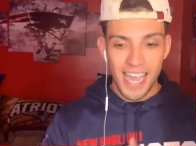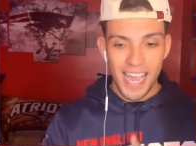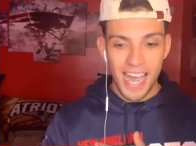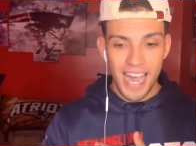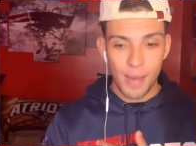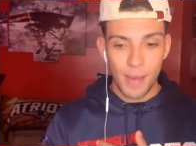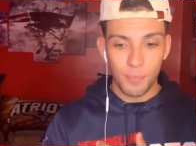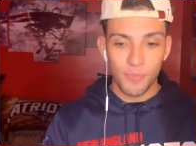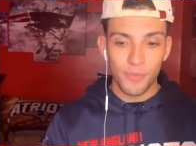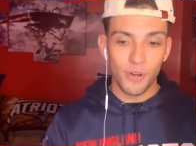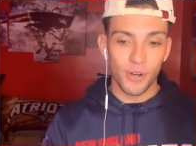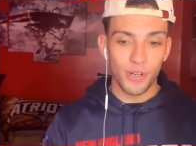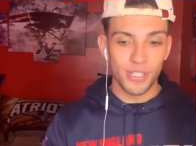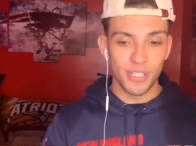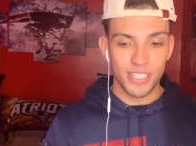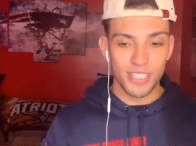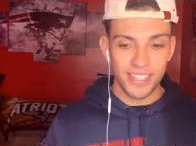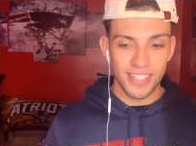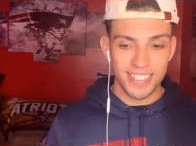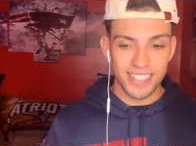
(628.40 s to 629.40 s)
Uh, moving on here
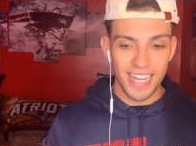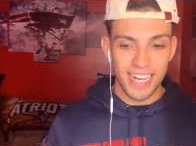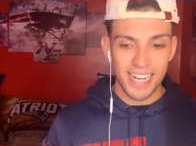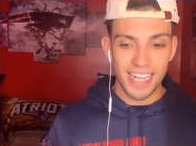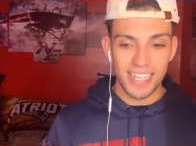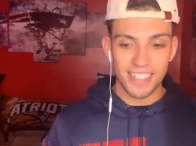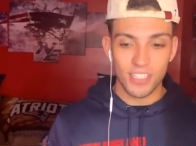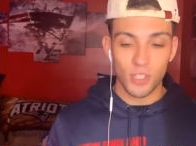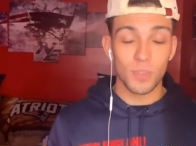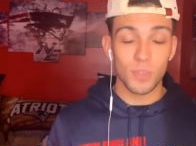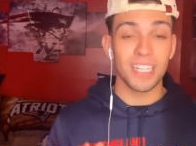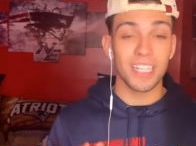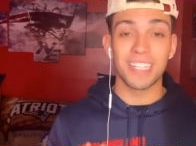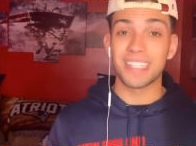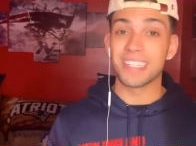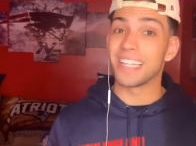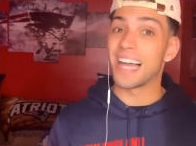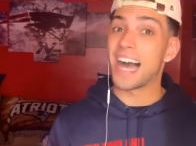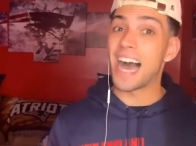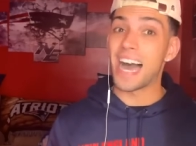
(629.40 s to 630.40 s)
to the tight ends, there was a
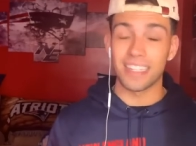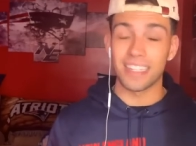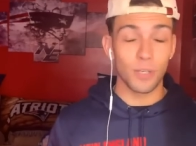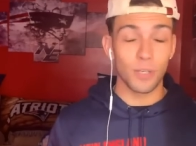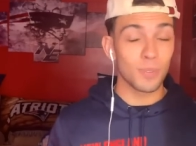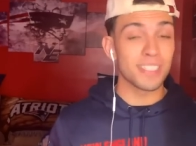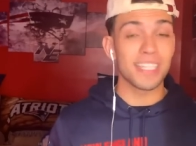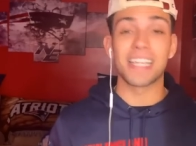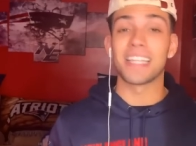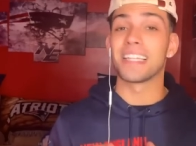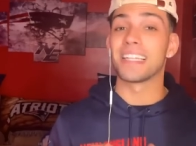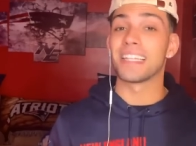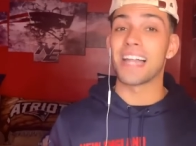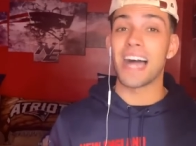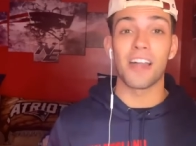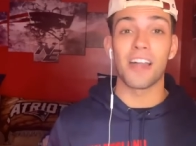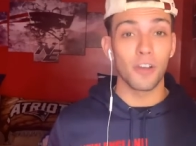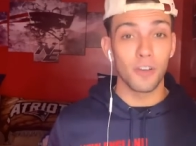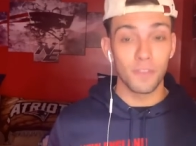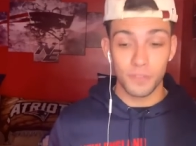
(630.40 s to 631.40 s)
lot. There was a
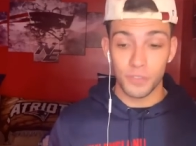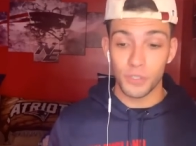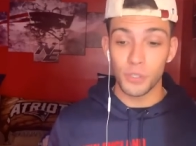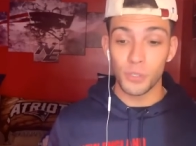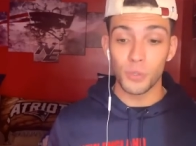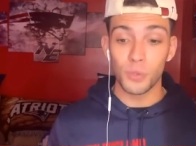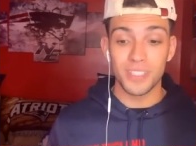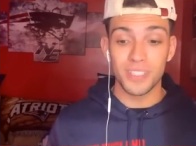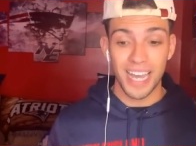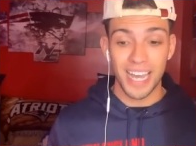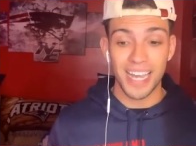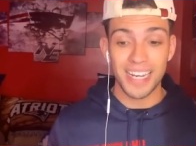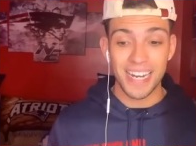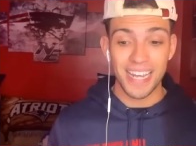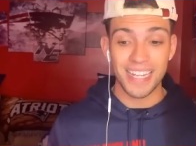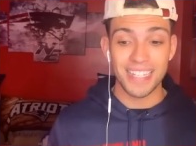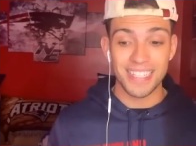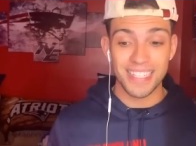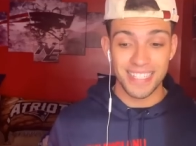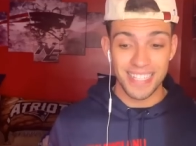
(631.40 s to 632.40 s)
lot of two tight
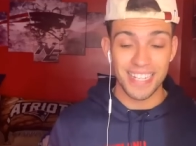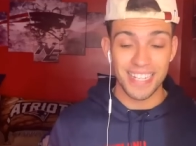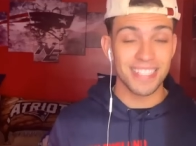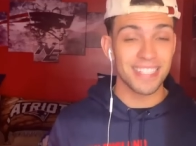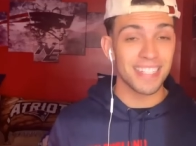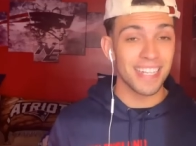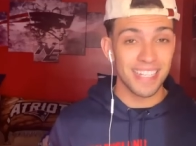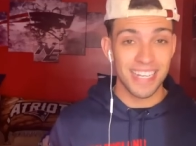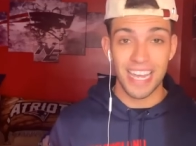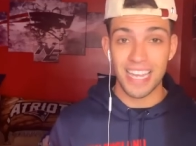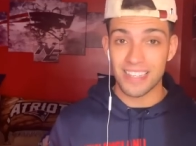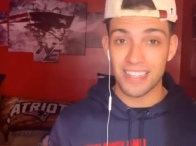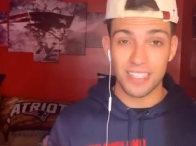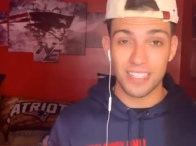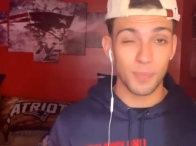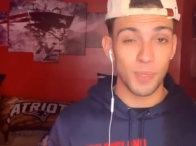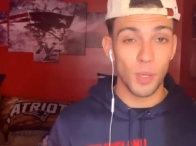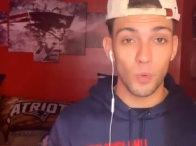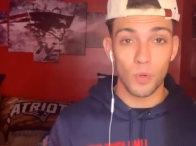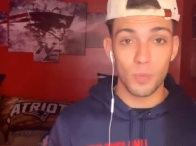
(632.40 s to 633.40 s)
end sets today. This is
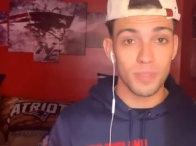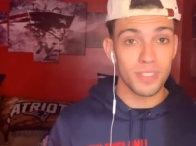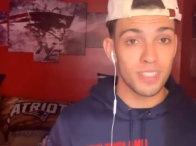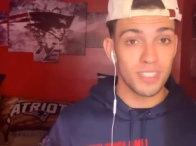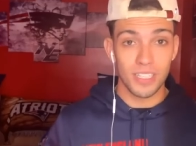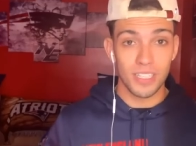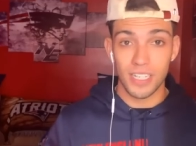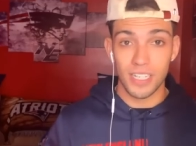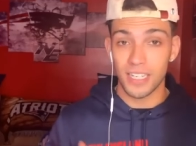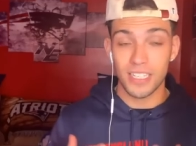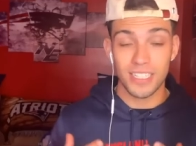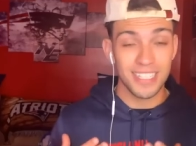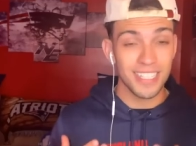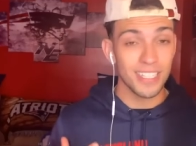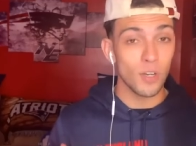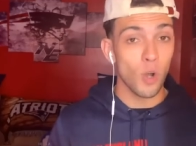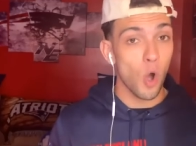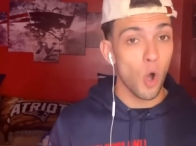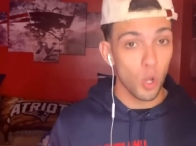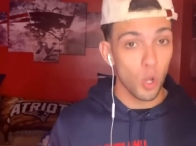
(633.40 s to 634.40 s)
something that we've been seeing seen
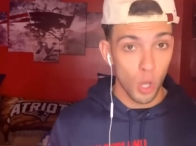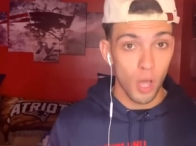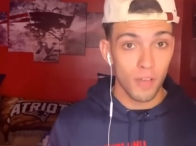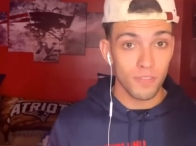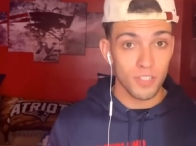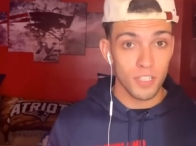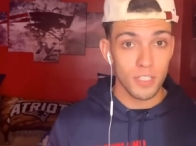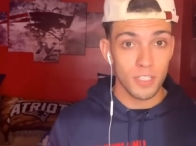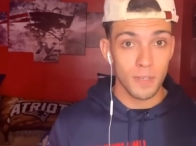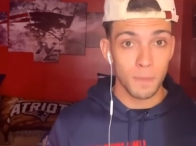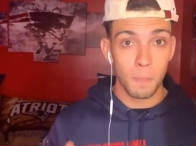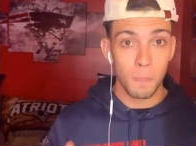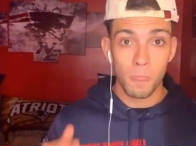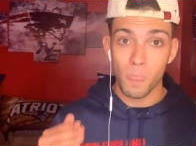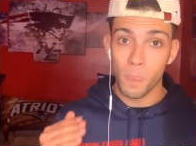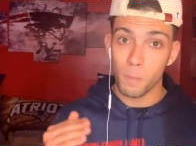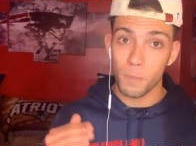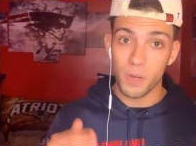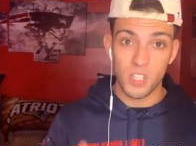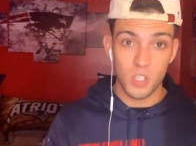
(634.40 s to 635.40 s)
all off season
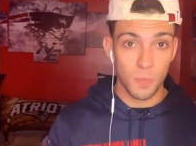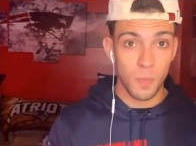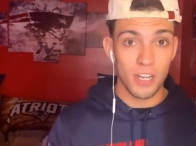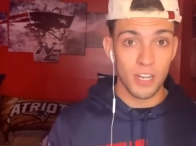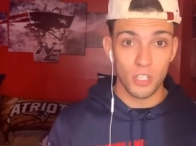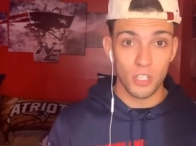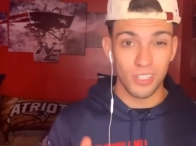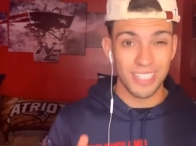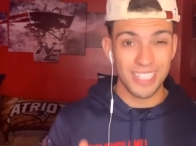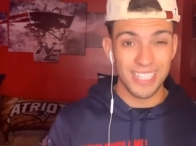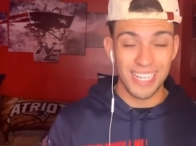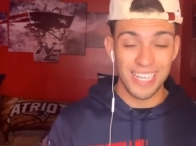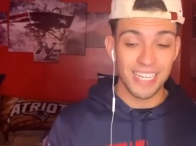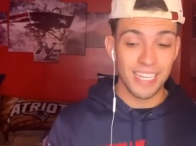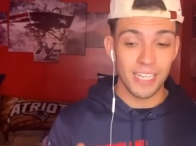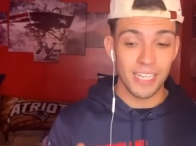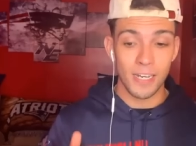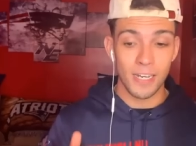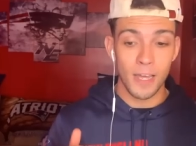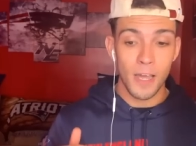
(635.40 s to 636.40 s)
but especially
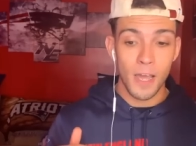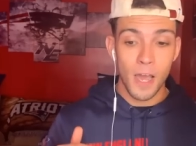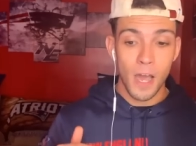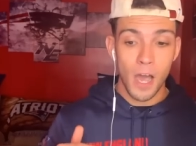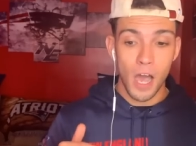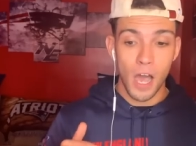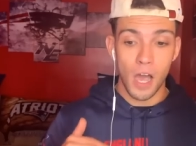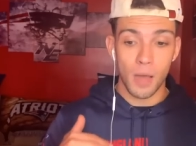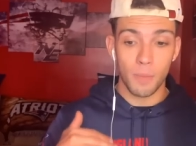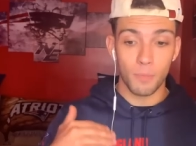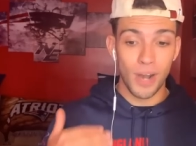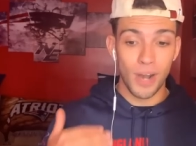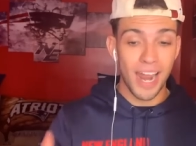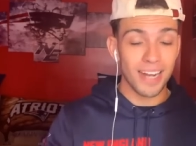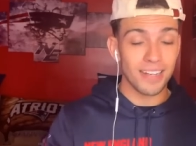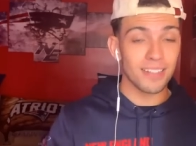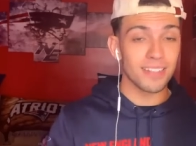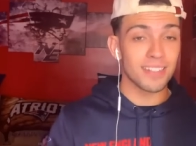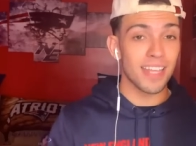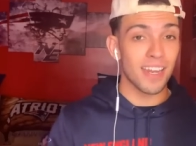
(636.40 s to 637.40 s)
in um,
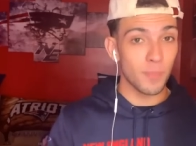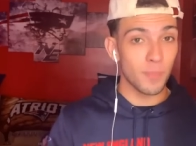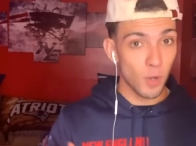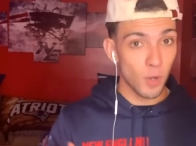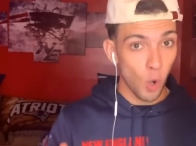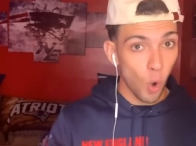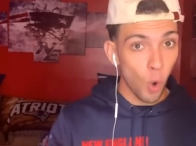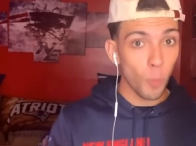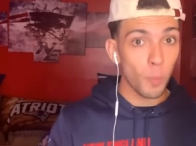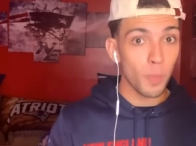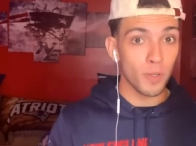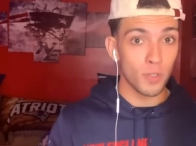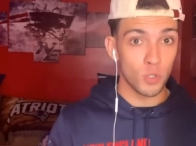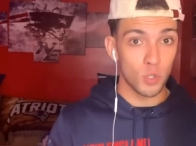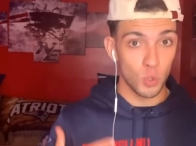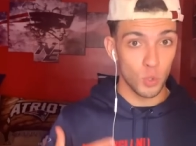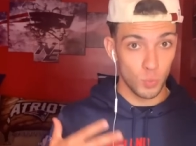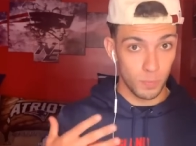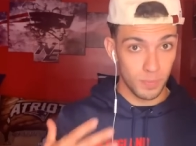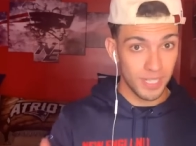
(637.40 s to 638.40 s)
practice that have been open
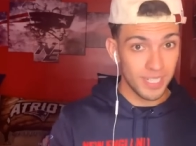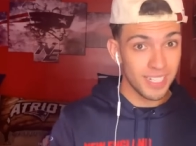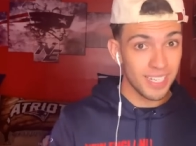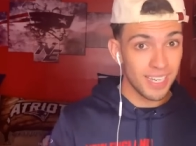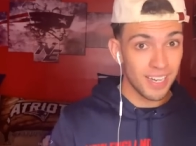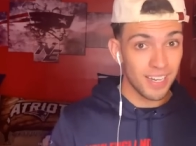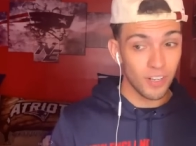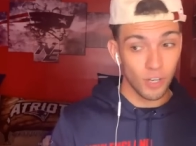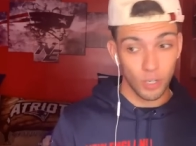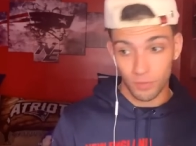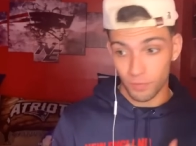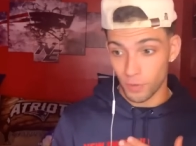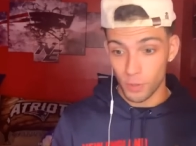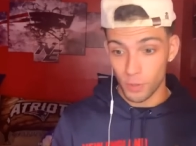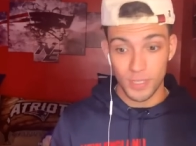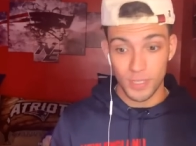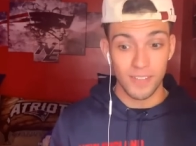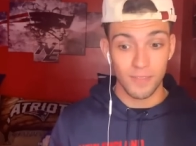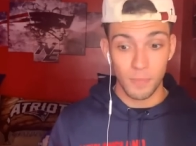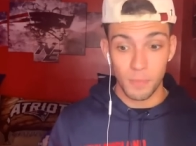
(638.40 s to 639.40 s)
to media. And our first
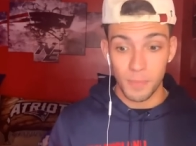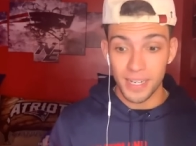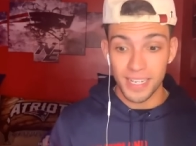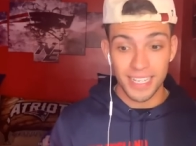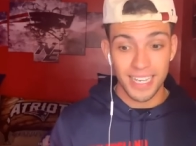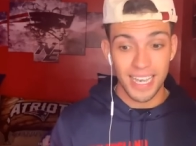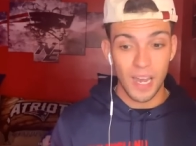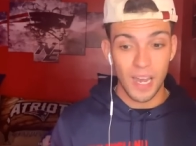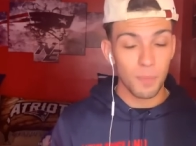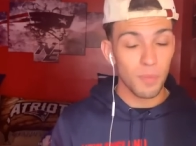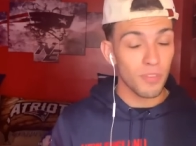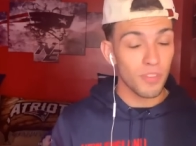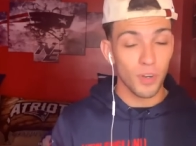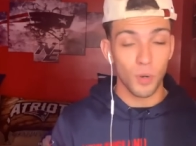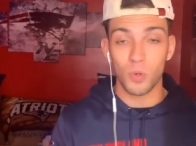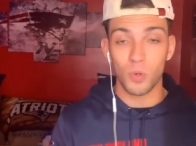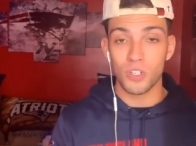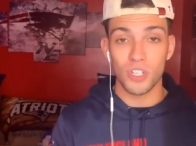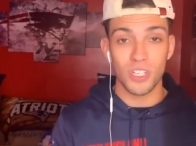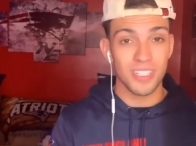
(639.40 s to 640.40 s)
day of minicamp, there
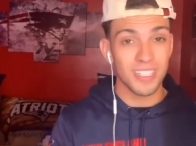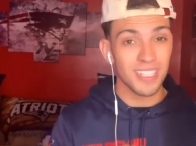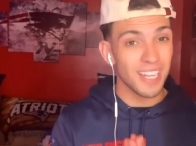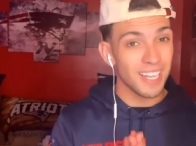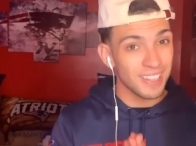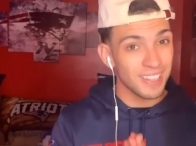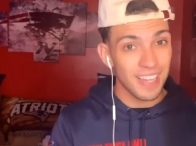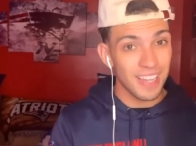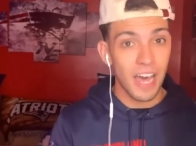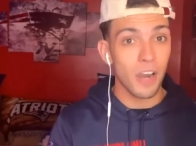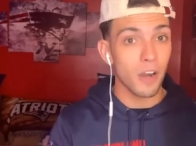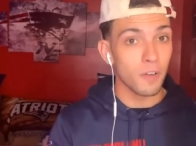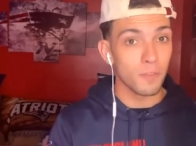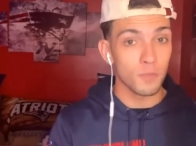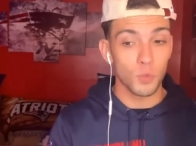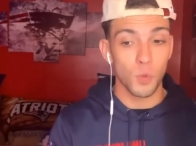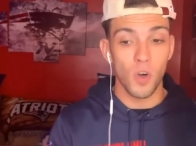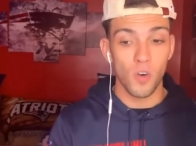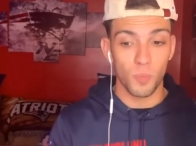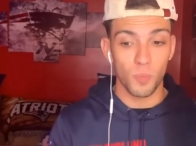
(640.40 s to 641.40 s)
were just a lot of
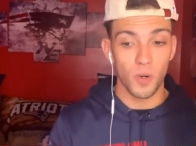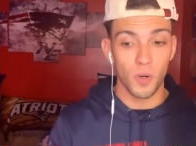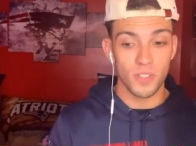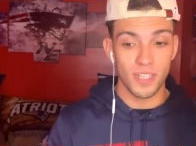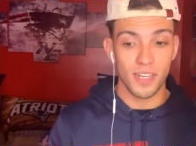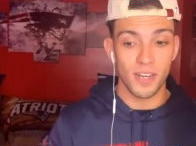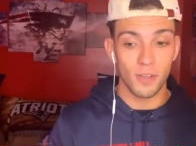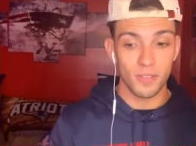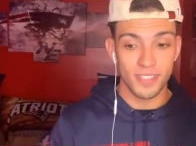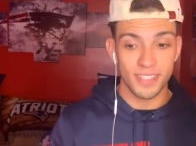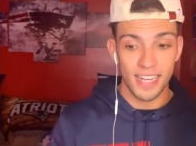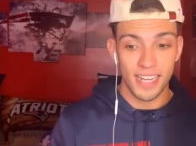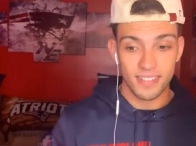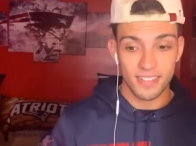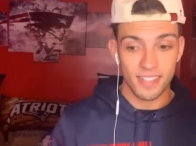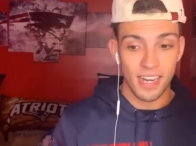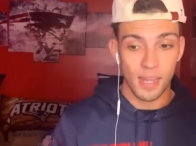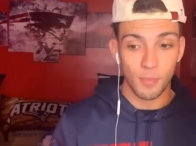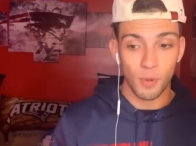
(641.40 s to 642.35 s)
12 personnel sets today.